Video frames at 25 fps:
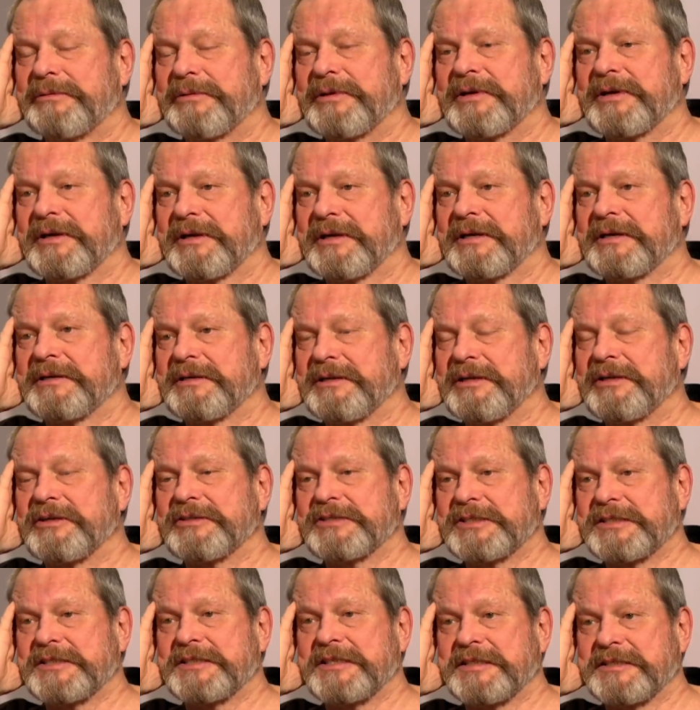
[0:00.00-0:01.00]
where it
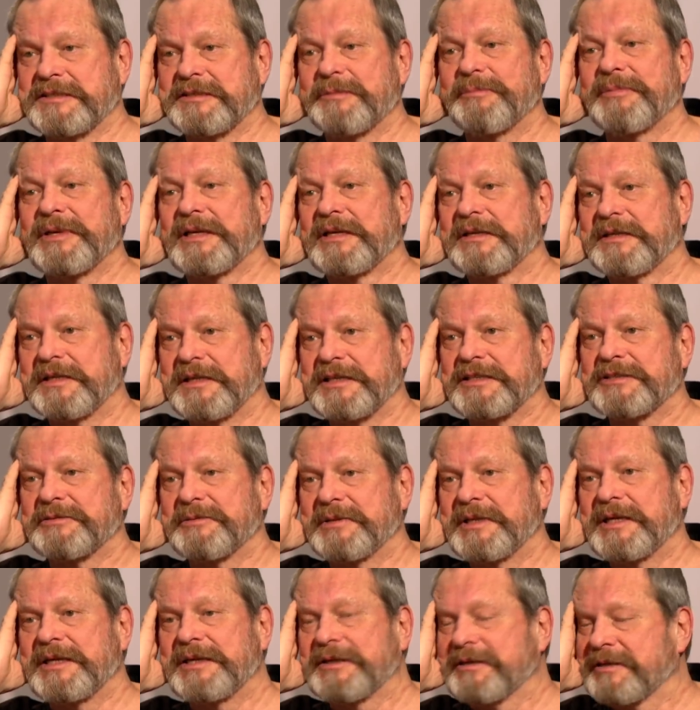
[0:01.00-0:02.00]
uses his abilities
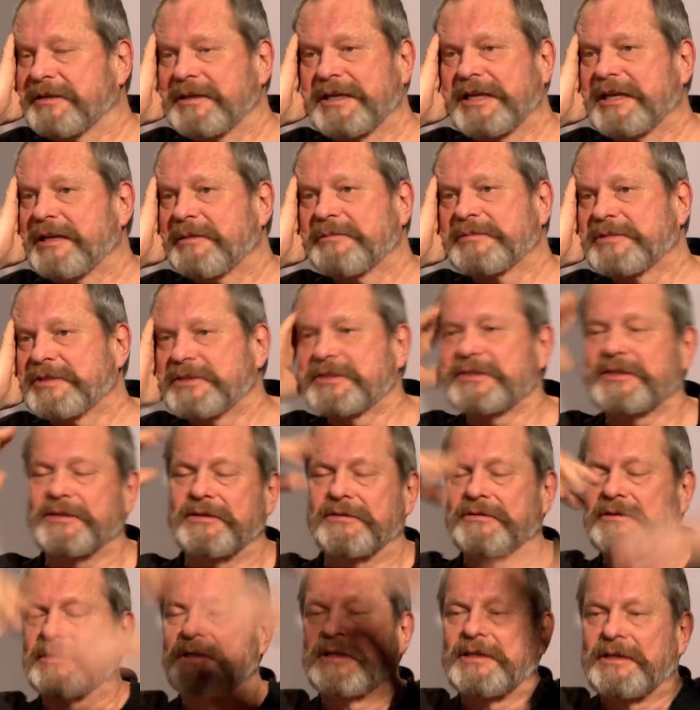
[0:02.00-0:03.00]
without letting him just
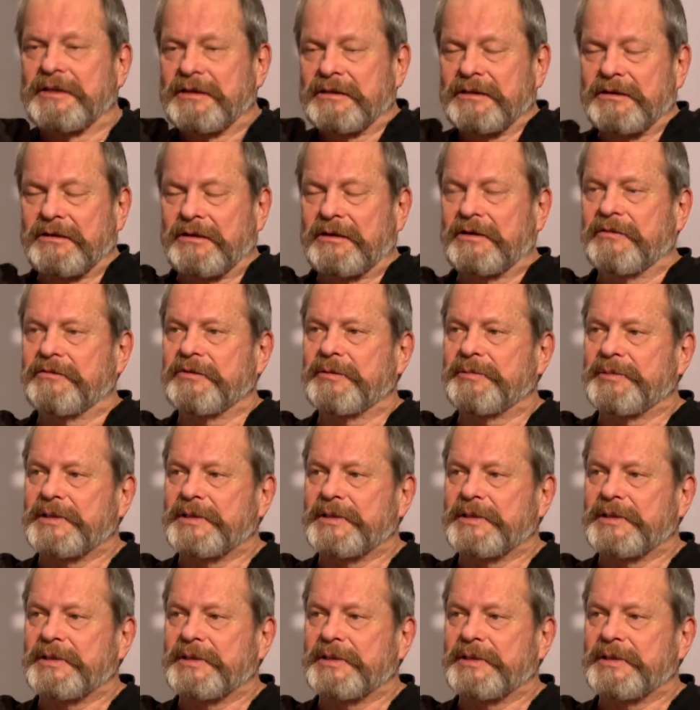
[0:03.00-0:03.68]
go hmm. all over the